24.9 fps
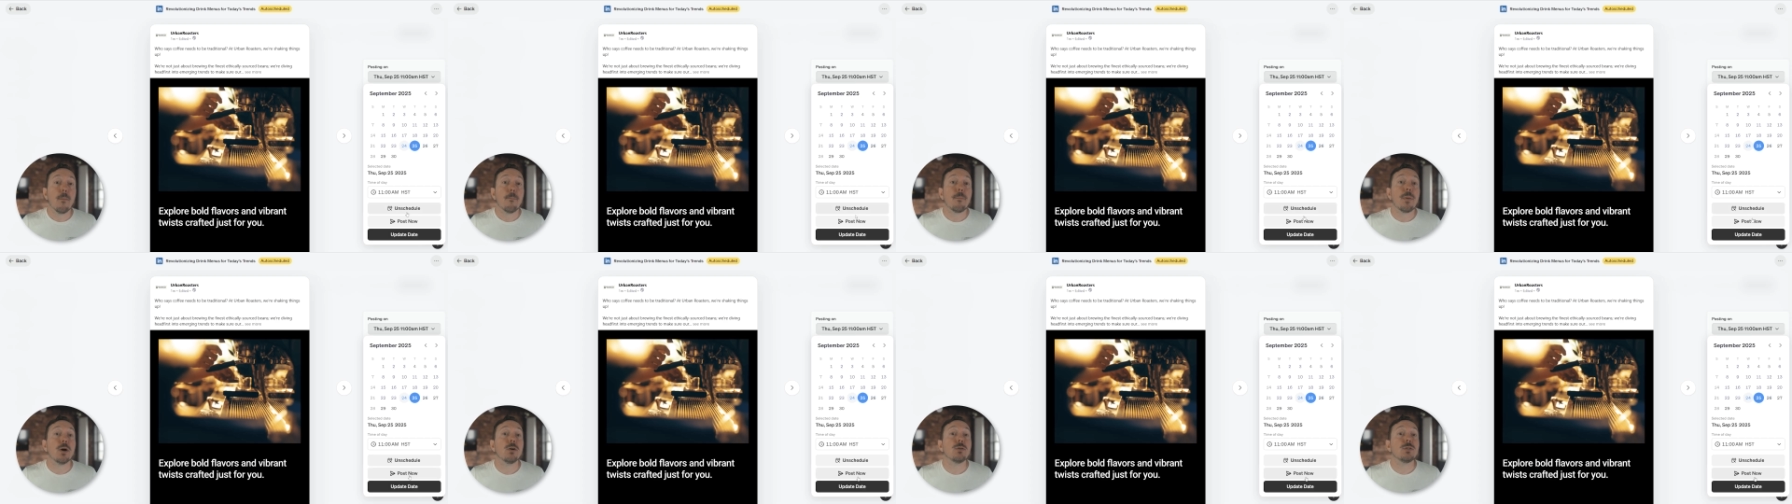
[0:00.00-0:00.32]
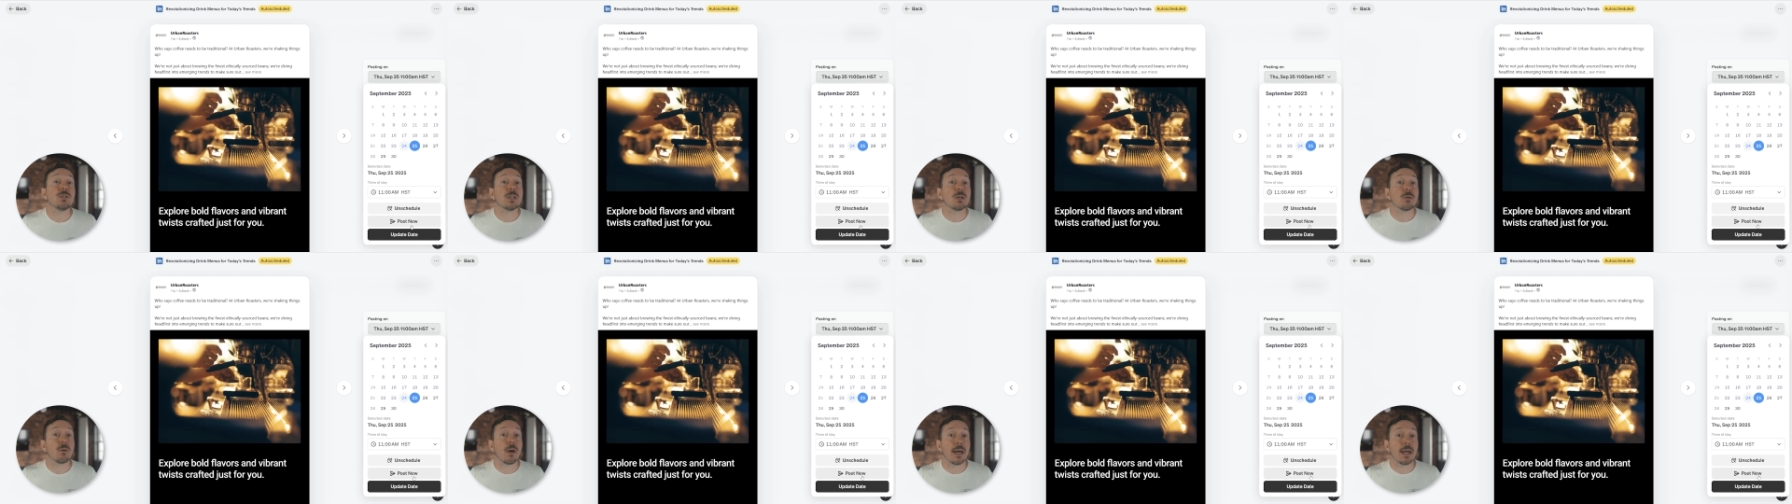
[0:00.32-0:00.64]

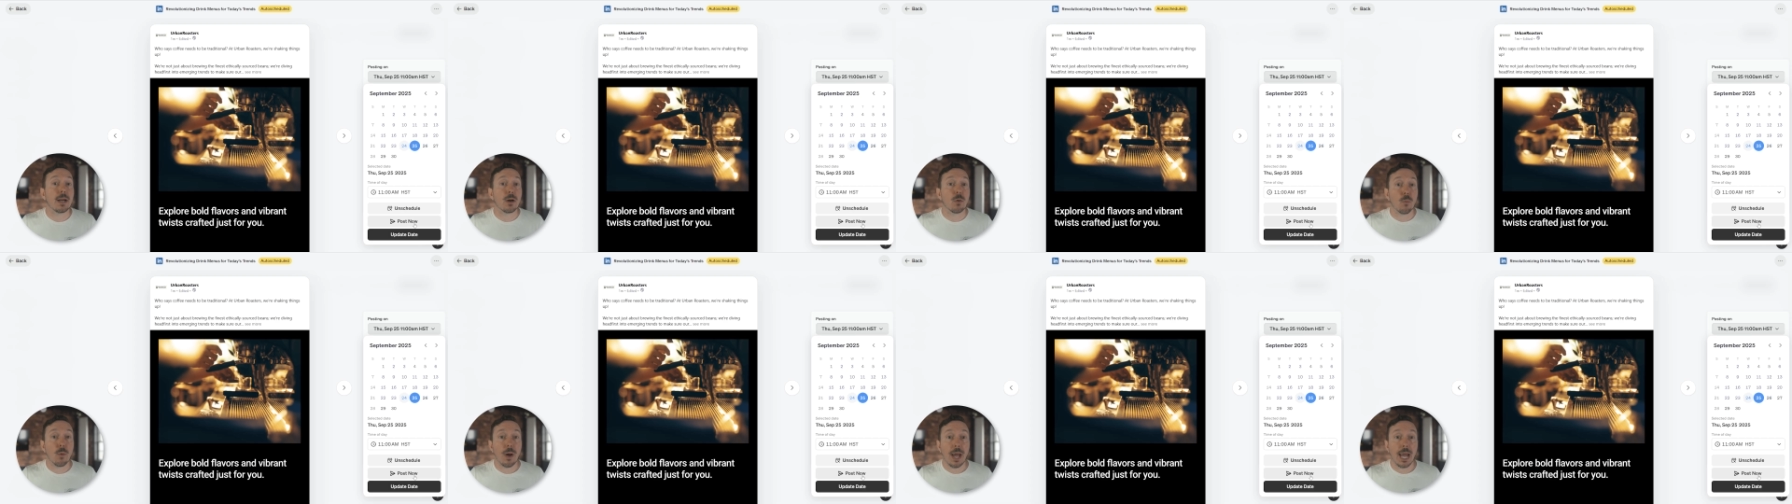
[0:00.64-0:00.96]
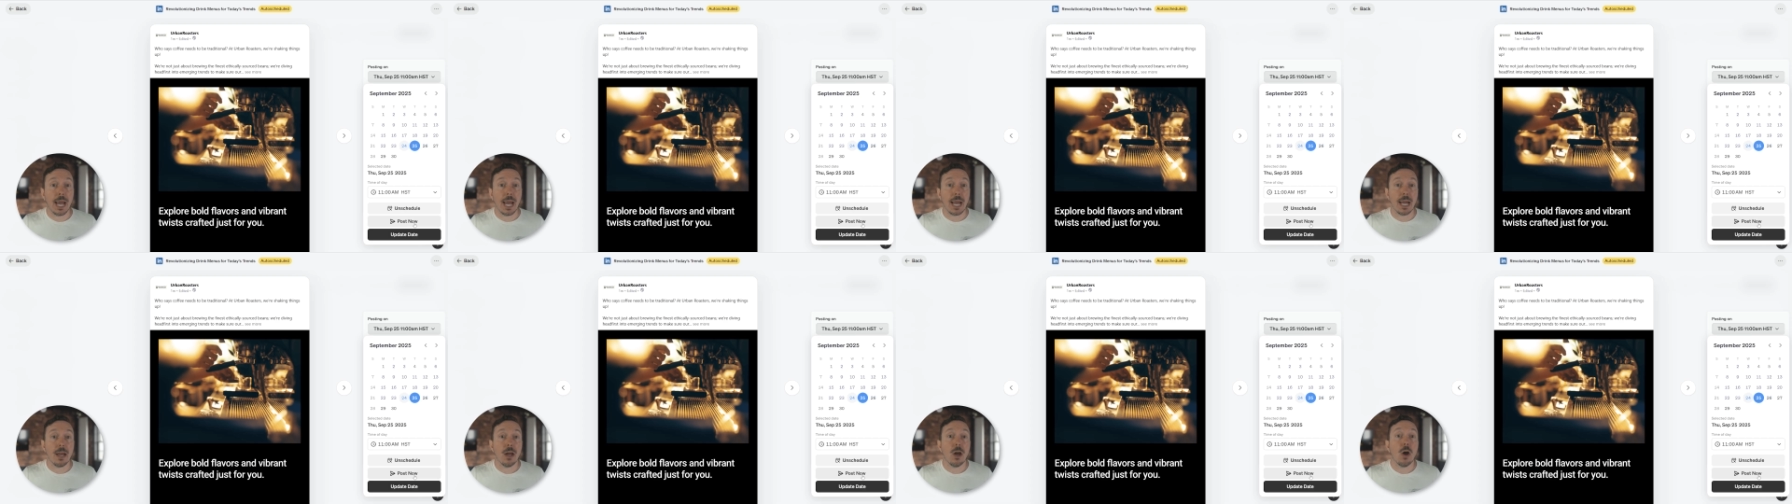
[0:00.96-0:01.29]
post it right
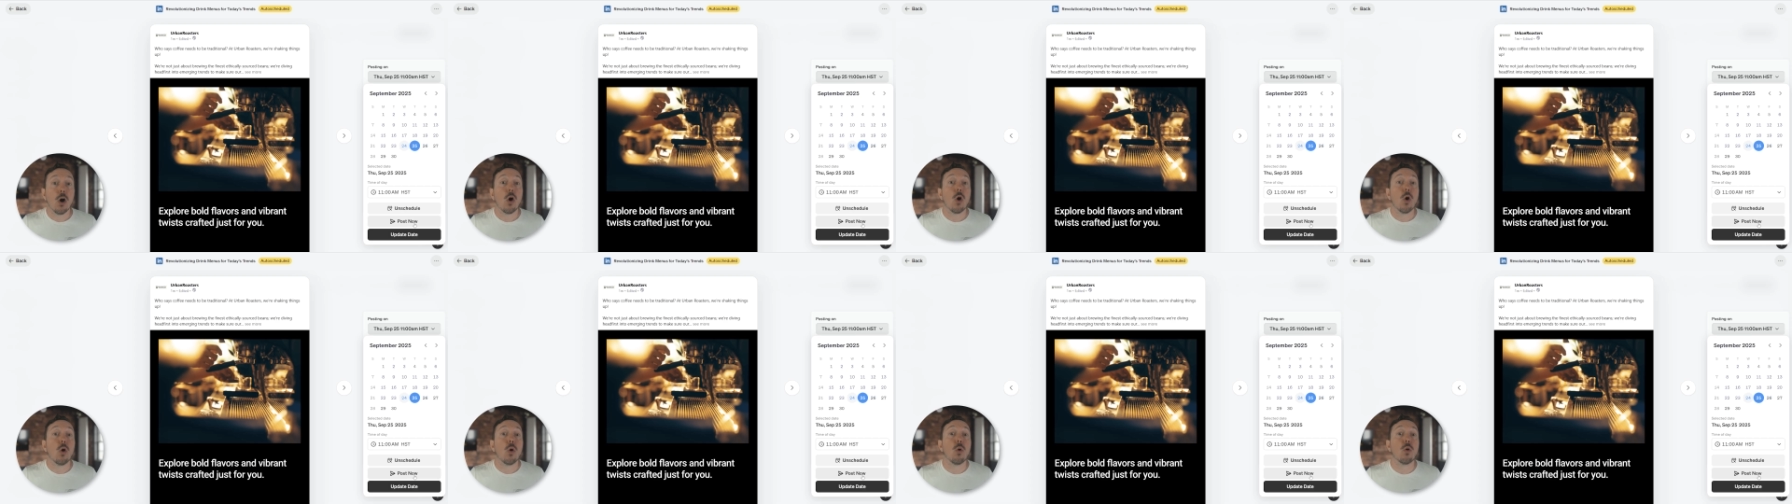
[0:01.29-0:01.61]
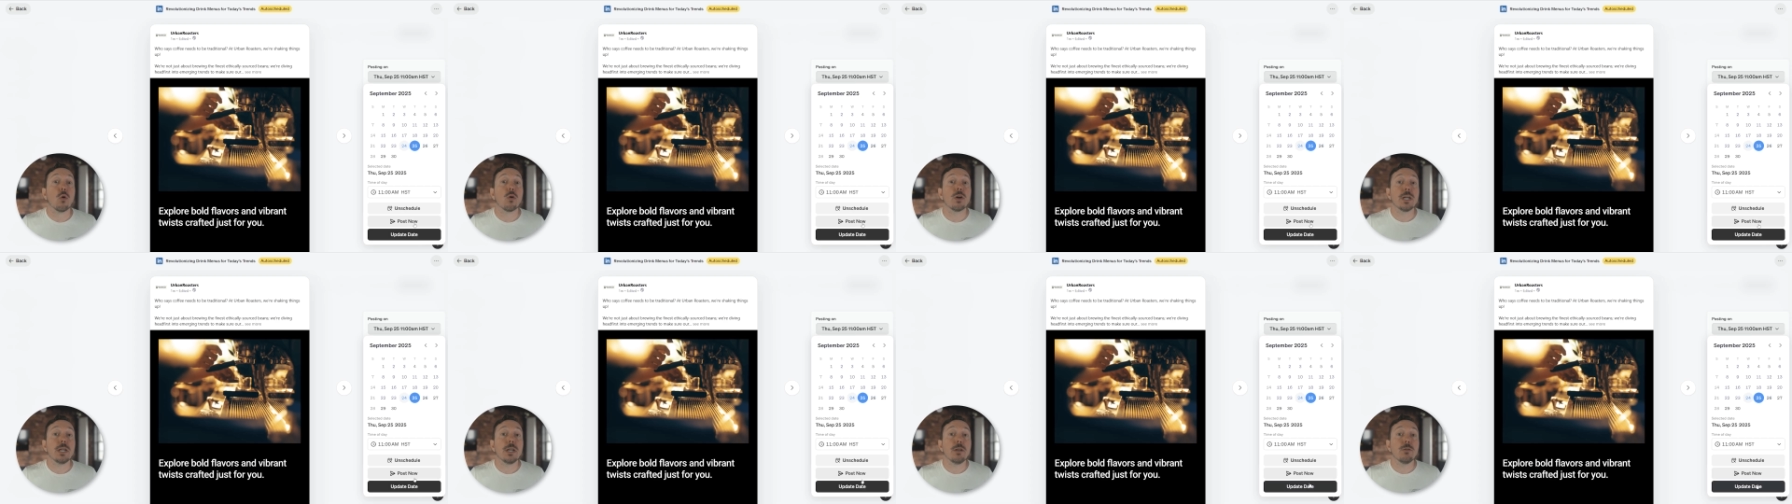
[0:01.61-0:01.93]
away,
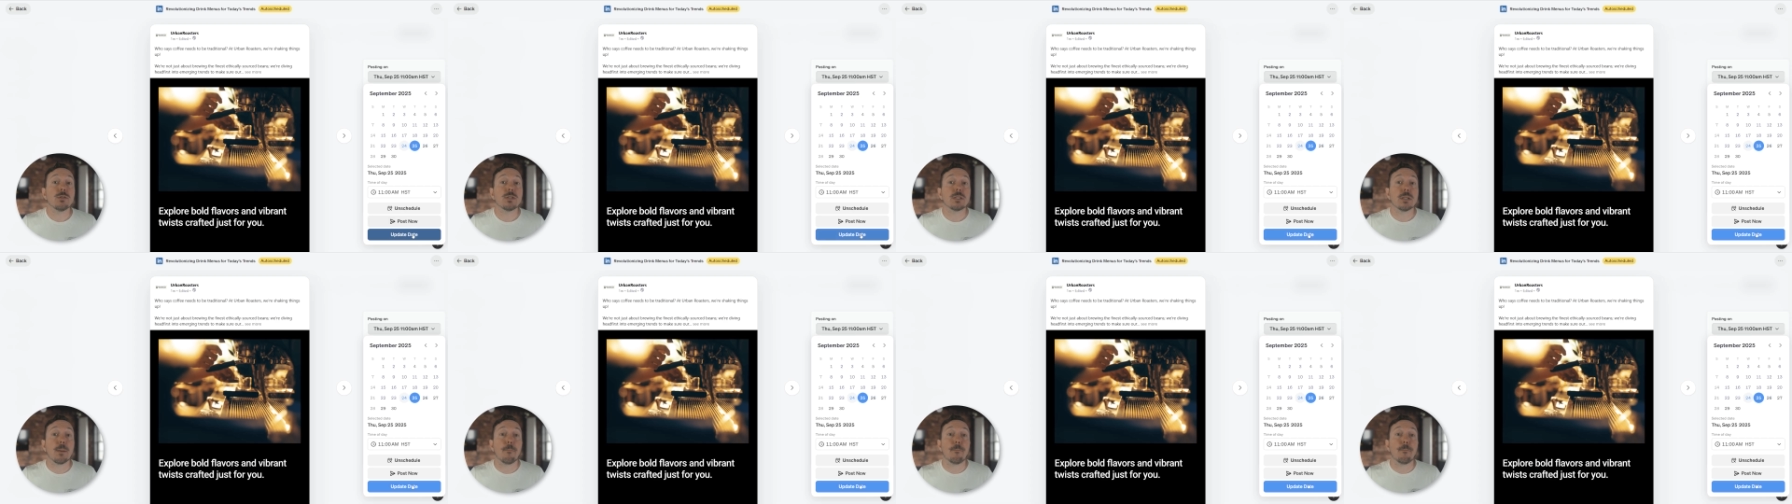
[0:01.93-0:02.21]
or use